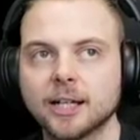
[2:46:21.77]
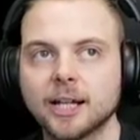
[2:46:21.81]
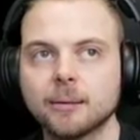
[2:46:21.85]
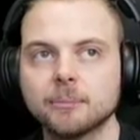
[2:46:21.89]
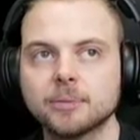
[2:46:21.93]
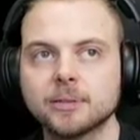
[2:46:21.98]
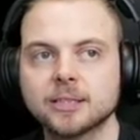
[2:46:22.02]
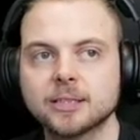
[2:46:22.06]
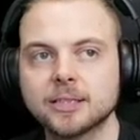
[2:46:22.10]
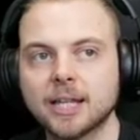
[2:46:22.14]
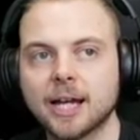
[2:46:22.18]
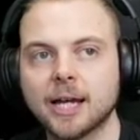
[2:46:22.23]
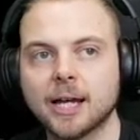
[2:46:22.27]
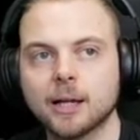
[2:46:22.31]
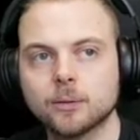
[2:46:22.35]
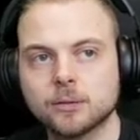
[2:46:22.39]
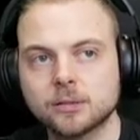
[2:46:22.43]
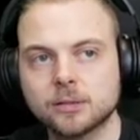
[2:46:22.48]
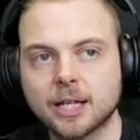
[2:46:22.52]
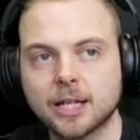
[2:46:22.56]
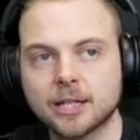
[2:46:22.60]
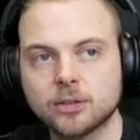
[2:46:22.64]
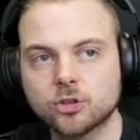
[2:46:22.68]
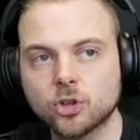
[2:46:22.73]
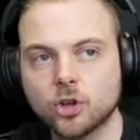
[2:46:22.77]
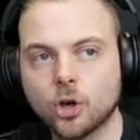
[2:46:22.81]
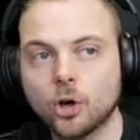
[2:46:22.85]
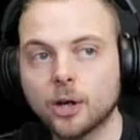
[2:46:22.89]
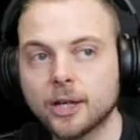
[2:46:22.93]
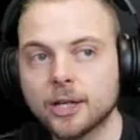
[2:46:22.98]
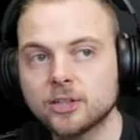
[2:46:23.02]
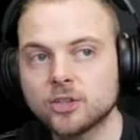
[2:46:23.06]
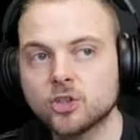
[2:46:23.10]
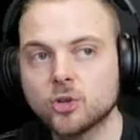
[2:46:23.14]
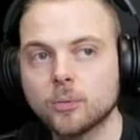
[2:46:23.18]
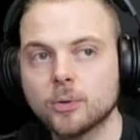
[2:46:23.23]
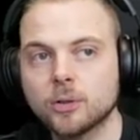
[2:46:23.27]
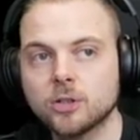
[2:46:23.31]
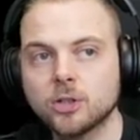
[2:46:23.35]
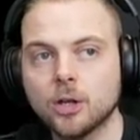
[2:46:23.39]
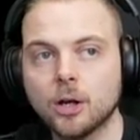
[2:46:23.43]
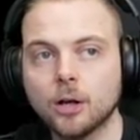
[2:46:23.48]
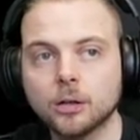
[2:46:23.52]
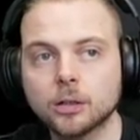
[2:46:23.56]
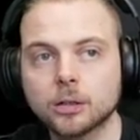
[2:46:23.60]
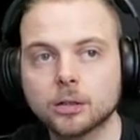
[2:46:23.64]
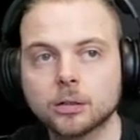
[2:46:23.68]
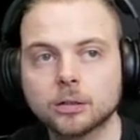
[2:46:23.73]
I'm sat outside talking to a
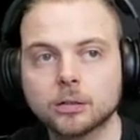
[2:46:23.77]
dog?